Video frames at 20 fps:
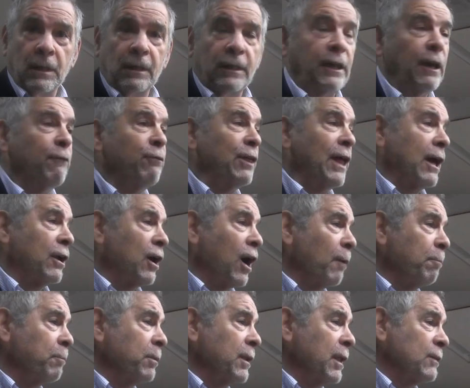Give that
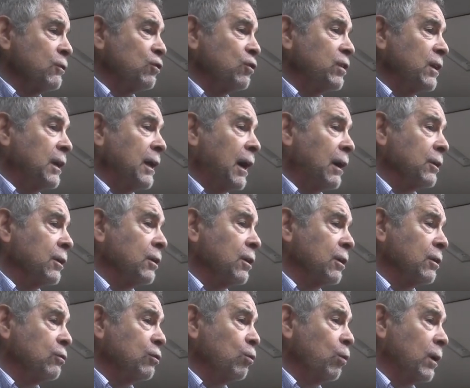up and let's see how you're
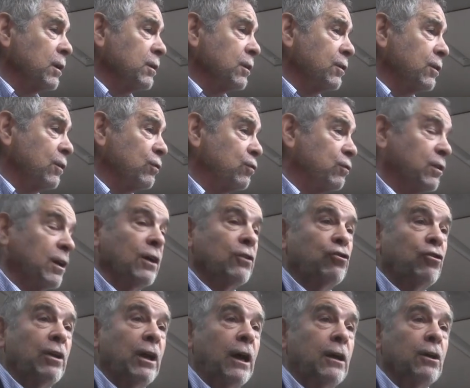going to do on your
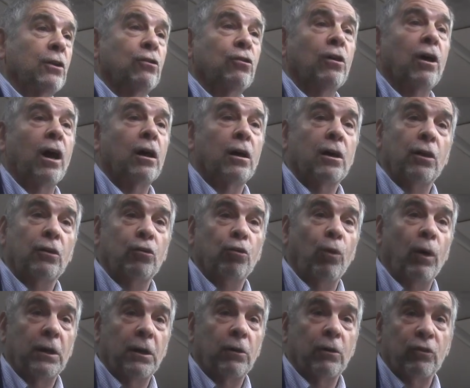dissertation, how you're going to
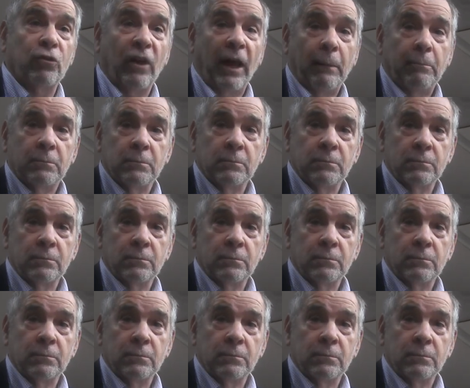do on your exam.